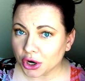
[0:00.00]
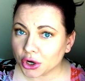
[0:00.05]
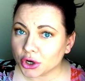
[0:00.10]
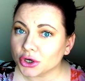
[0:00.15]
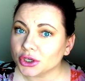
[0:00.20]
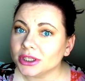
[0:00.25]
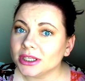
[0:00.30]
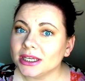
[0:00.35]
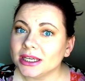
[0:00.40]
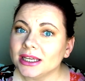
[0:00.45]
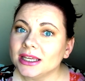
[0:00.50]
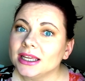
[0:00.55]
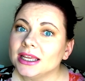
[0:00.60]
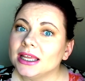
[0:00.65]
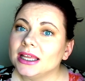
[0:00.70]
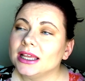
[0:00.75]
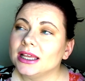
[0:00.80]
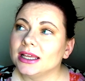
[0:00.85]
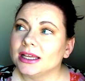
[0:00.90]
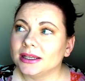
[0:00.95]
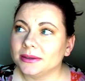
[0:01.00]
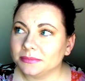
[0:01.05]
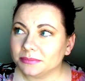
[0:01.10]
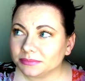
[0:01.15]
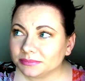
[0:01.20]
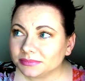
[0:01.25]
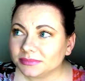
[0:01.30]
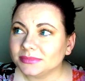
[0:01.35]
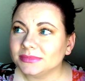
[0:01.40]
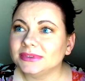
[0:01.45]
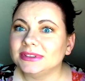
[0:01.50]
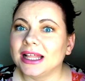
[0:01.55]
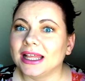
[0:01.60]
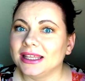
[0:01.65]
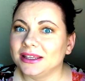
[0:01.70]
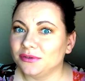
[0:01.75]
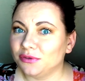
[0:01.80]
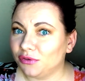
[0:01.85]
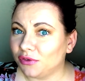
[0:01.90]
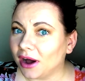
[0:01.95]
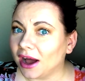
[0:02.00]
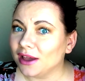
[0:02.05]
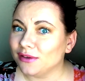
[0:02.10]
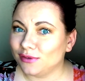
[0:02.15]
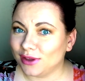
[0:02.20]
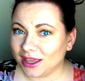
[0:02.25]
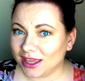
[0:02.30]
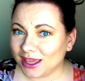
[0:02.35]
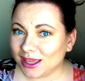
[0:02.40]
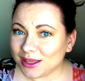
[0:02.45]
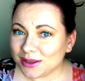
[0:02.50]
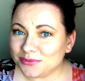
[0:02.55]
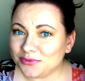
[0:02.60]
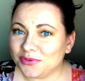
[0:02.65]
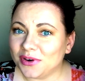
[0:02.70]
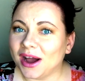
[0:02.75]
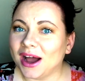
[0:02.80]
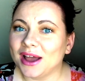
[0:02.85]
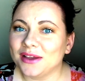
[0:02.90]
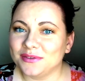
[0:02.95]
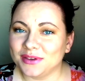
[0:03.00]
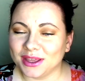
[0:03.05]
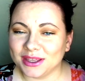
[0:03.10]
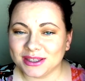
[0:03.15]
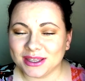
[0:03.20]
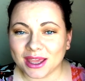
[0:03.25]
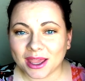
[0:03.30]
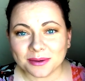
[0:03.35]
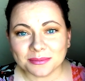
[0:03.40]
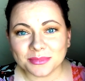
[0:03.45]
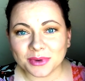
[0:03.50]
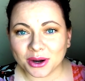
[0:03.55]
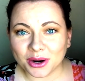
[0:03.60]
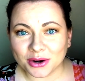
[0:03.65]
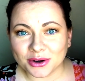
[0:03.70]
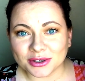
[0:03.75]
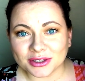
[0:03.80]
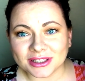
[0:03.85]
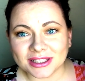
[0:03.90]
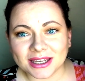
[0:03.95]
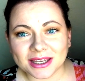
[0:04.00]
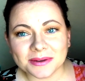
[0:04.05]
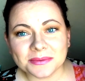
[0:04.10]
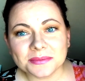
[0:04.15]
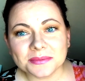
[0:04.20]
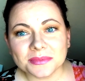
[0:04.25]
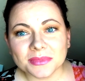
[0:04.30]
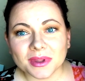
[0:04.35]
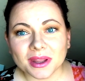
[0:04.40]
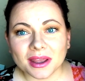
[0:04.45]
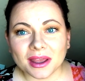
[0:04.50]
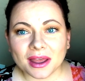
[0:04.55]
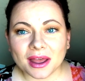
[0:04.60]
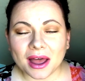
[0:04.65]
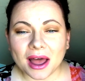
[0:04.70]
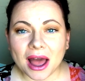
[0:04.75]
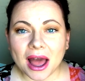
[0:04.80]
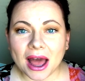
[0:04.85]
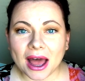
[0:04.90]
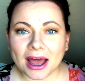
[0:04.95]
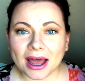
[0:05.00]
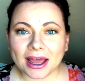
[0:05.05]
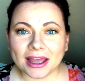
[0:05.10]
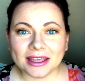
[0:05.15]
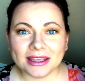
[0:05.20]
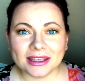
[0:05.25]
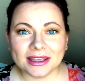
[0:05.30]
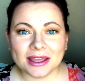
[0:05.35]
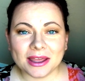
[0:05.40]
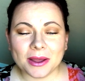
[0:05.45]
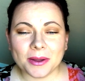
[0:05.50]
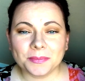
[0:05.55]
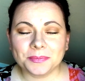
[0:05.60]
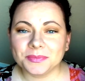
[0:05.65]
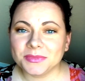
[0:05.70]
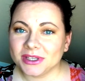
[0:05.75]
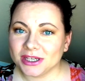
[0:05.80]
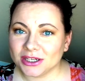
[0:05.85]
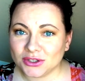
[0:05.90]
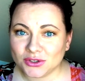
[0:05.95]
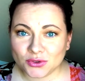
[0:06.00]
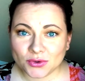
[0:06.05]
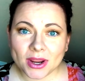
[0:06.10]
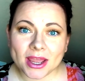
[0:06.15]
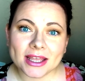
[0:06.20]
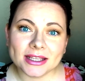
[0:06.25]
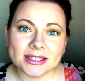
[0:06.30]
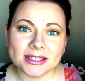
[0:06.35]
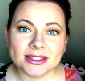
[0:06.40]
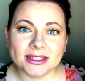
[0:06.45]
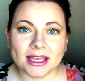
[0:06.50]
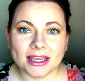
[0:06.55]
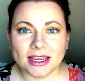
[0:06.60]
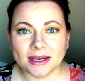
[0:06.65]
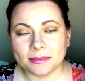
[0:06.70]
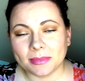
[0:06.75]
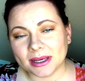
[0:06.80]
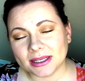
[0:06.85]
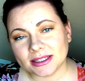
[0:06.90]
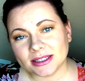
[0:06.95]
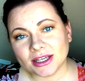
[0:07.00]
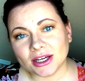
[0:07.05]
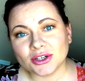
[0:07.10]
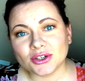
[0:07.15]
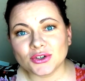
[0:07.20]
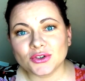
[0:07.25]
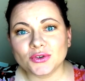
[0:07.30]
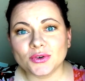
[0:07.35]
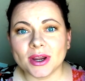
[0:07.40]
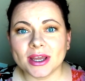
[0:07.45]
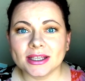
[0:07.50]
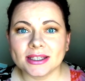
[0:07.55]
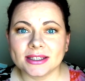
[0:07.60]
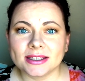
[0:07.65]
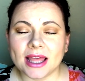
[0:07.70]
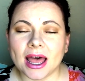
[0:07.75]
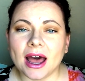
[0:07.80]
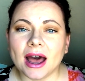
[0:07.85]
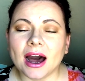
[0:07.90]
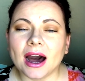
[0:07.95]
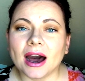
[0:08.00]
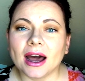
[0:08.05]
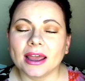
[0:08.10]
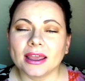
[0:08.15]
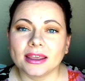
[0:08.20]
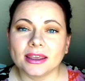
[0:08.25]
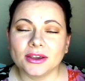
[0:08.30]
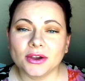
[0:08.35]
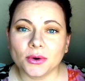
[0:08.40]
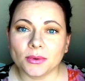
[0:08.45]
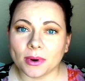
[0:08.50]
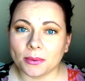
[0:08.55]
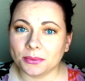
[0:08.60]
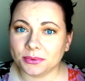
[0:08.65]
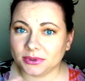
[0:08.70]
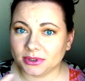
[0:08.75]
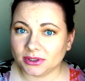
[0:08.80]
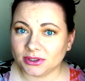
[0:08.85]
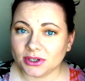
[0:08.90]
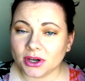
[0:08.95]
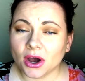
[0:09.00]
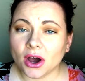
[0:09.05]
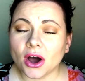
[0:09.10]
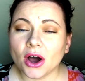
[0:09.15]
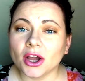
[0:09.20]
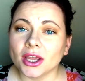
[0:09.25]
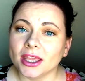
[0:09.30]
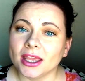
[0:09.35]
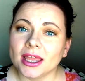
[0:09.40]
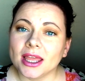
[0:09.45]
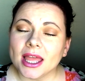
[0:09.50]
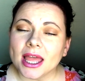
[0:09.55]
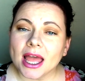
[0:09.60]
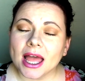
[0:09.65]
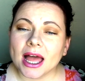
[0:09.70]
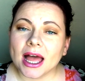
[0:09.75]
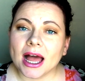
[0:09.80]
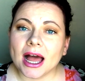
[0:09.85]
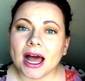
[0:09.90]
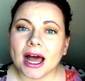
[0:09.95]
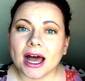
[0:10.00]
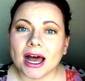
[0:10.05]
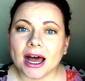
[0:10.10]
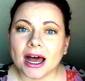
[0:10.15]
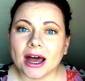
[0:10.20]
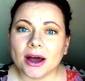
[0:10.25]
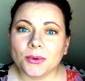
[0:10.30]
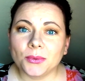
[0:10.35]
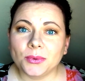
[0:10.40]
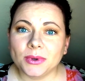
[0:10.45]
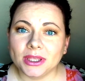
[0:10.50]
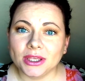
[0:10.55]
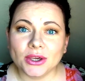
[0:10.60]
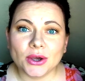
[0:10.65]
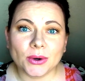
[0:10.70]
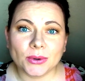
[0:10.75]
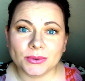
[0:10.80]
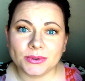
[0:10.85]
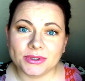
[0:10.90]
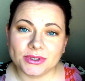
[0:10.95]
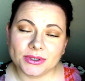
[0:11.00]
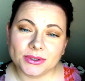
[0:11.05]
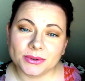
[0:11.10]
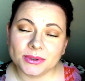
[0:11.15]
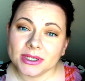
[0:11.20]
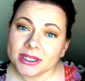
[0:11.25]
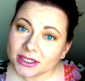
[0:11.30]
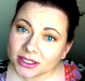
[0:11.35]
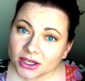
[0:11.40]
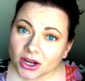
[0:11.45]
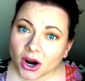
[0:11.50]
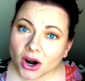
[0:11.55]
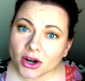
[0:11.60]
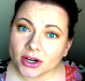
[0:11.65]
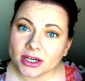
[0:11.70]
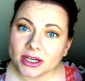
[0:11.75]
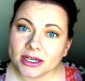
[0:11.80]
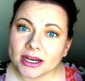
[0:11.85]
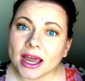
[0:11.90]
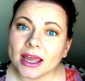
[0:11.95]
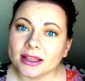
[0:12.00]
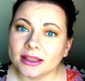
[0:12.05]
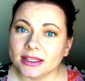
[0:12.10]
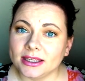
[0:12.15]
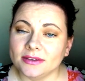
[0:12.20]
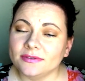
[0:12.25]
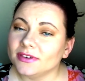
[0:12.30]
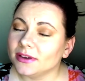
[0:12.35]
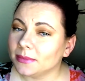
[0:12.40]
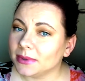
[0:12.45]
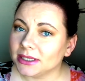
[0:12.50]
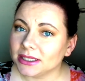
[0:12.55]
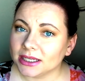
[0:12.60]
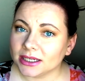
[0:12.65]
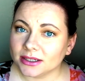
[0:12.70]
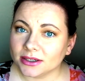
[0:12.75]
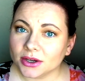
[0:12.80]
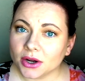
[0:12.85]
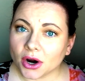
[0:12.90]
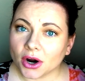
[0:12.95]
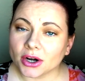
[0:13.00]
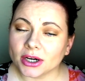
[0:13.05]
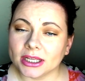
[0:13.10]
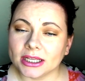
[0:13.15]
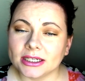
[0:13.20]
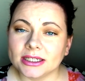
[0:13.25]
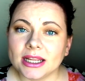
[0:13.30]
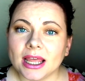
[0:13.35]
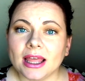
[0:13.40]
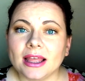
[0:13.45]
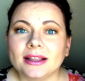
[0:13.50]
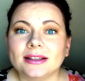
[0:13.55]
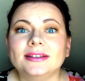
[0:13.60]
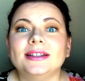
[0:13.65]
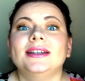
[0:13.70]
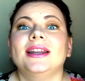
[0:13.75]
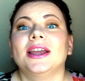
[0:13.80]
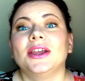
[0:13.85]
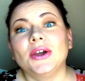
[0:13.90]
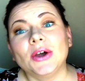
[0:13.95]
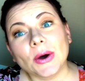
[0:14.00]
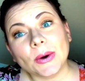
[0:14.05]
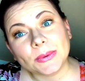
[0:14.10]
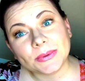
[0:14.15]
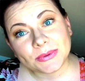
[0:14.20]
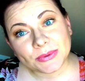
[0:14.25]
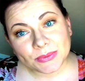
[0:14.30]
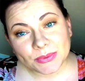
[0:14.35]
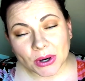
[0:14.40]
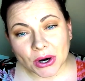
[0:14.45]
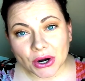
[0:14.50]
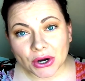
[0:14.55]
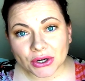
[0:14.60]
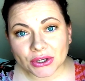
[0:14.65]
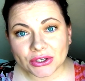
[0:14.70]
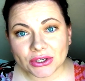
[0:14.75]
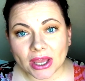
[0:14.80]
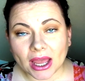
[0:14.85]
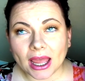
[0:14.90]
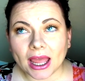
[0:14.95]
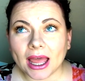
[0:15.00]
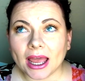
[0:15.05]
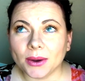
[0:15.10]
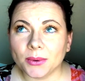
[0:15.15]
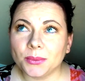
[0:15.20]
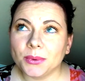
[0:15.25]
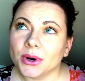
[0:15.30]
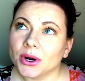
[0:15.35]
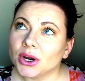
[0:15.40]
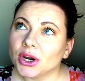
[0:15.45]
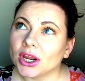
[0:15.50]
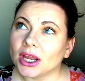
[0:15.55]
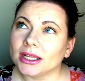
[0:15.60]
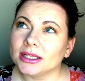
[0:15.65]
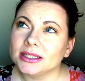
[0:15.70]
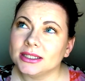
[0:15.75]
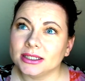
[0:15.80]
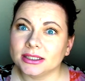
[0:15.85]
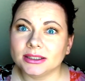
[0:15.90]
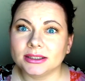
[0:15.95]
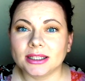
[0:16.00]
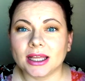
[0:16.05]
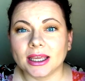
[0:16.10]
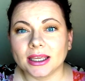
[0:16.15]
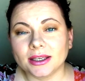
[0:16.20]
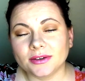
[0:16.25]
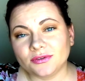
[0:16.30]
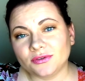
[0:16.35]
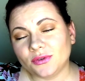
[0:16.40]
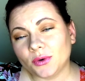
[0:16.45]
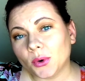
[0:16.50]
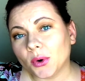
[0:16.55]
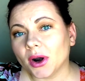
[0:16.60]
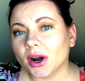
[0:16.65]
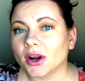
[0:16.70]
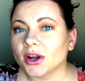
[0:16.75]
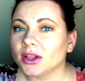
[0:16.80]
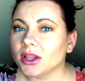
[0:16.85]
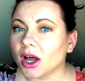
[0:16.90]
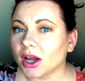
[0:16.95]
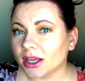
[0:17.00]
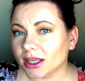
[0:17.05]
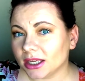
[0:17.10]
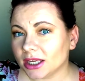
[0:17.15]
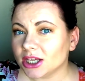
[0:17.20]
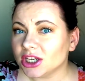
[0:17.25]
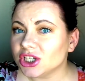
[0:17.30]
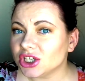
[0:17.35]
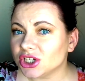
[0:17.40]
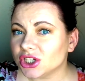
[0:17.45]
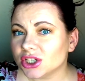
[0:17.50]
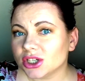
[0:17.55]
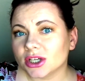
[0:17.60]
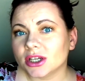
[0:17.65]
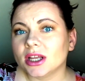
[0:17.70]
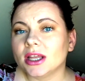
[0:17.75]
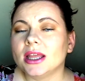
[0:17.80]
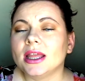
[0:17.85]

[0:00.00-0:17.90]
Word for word: early, like 5 a.m. 5 a.m. early. I um, get dressed, I get my son dressed, I go out with the dog, uh, we go to kindergarten, I leave him at kindergarten, then I go to work, I work until like 4 o'clock-ish,